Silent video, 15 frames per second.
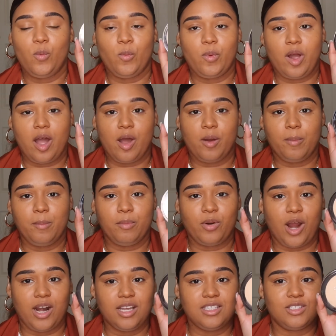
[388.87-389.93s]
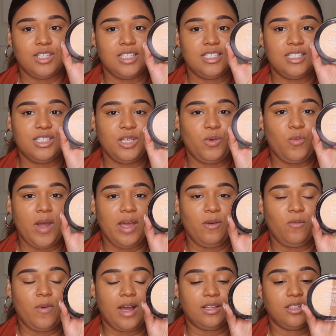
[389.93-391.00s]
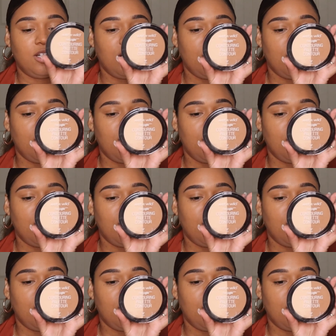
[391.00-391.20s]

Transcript: product. So this is the Wet n Wild